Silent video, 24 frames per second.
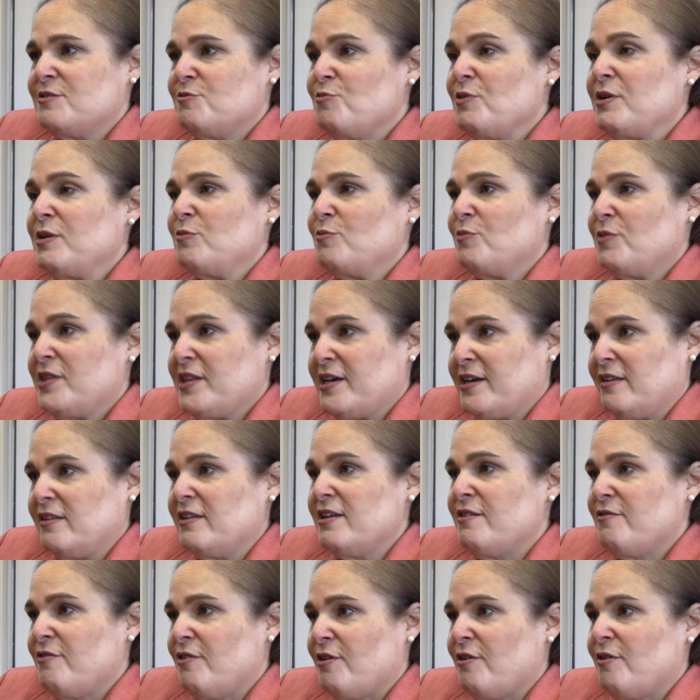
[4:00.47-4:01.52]
written with a
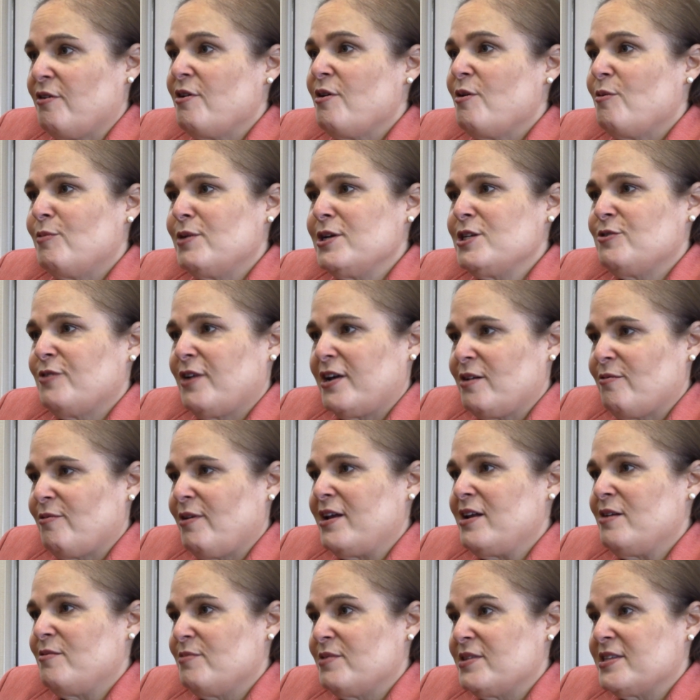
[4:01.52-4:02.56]
cleaver. We try to
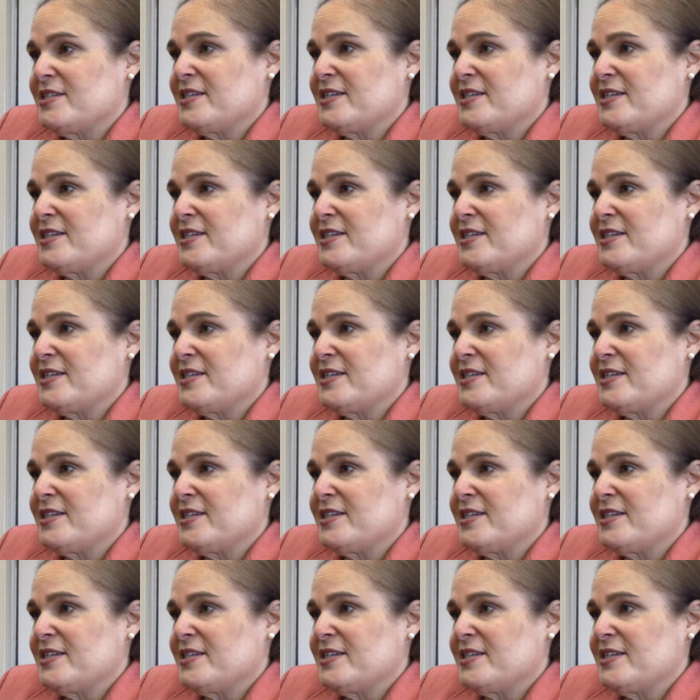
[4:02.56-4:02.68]
write it with a